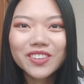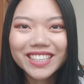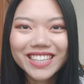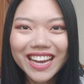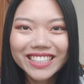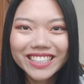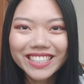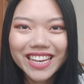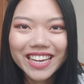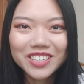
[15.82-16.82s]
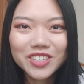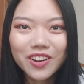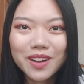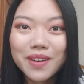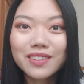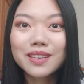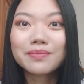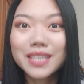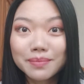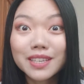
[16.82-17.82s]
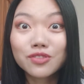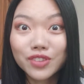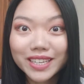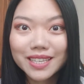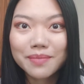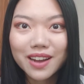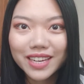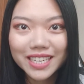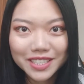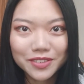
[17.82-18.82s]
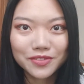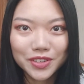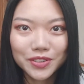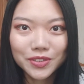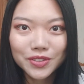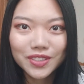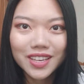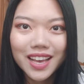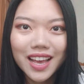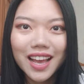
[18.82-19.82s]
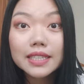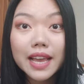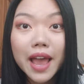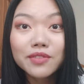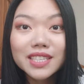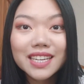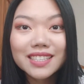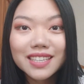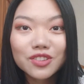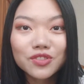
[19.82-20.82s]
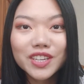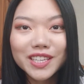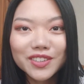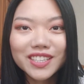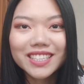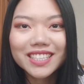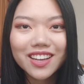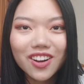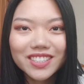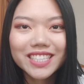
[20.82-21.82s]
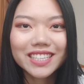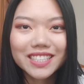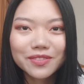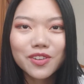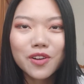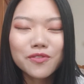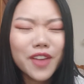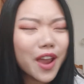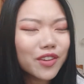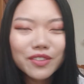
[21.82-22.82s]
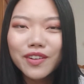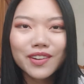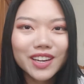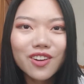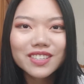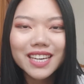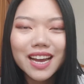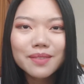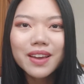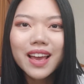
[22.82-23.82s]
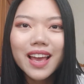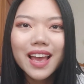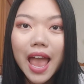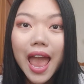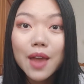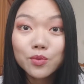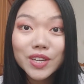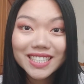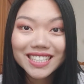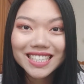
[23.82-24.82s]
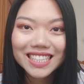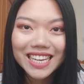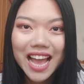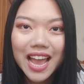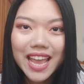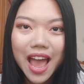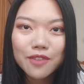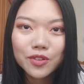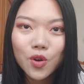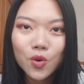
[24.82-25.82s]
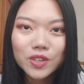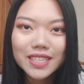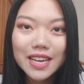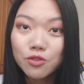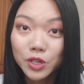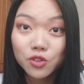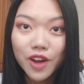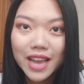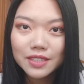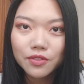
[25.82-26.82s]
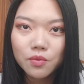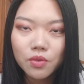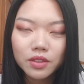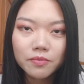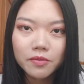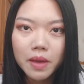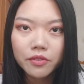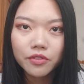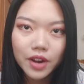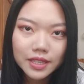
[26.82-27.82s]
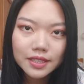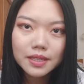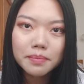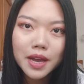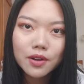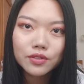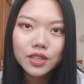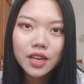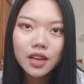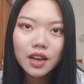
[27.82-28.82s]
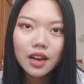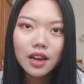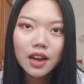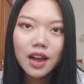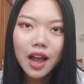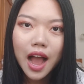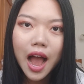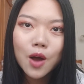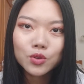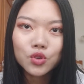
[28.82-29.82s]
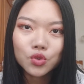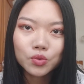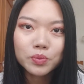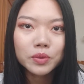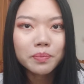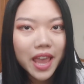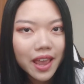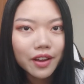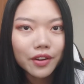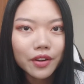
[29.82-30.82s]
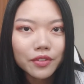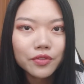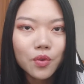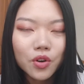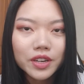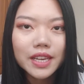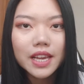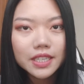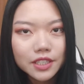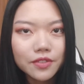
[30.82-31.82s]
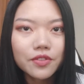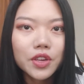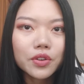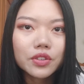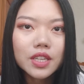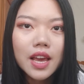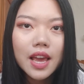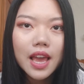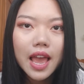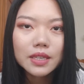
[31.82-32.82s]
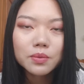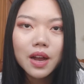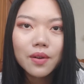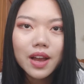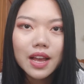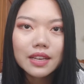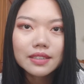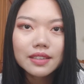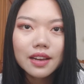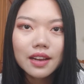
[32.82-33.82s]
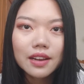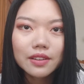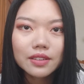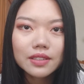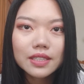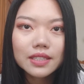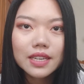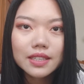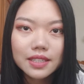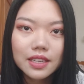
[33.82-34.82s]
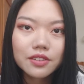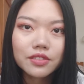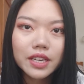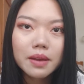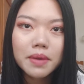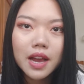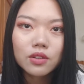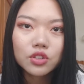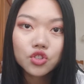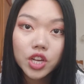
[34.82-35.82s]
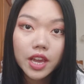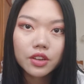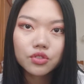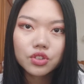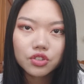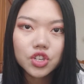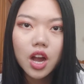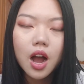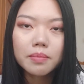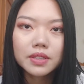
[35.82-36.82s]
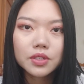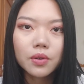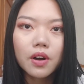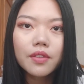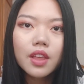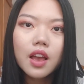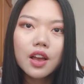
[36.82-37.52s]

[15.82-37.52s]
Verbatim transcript: excited today to talk about some tips and tricks about interviews because I haven't done such videos in this contents for a very, very long time. And recently, I have got a request from one of my friends about uh, how to prepare for the interview as well as uh, considering about change the job and so on.